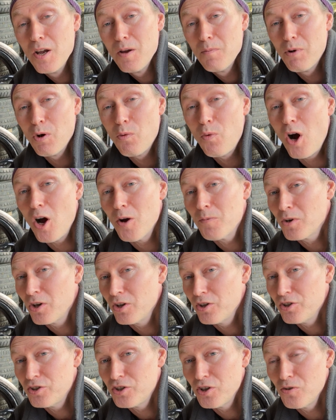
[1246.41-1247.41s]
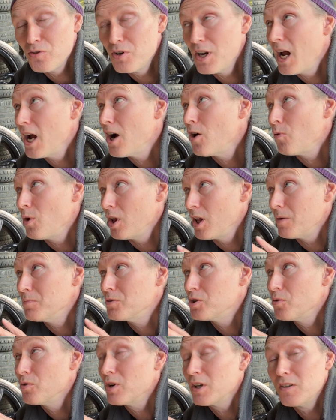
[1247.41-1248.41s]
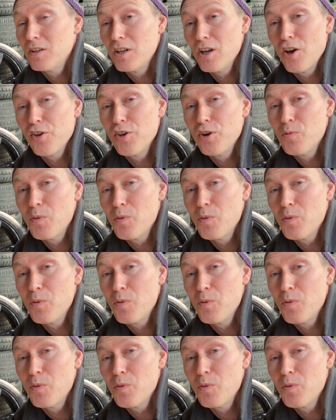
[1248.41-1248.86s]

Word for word: But what I'm going to do now while I'm doing the other